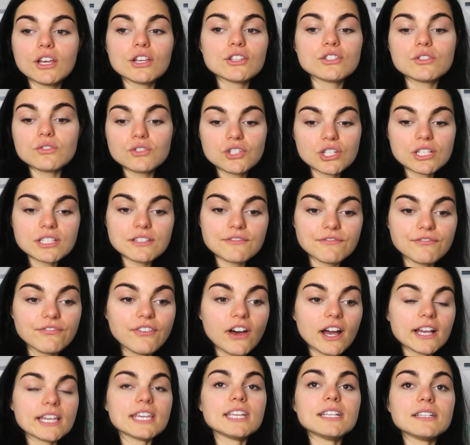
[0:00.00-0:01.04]
So just
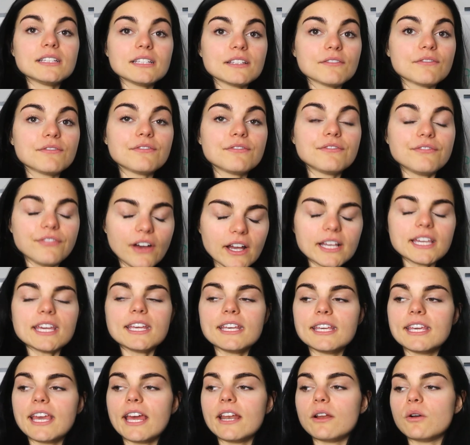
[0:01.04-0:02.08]
fucking,
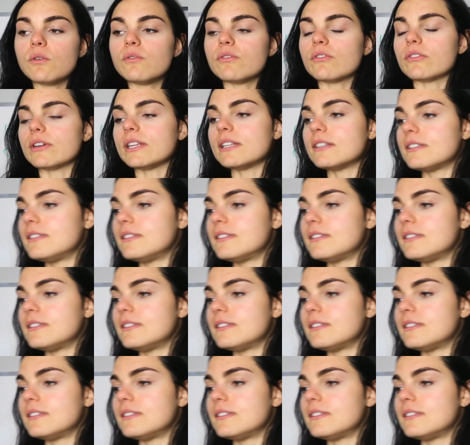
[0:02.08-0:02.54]
fucking get over it.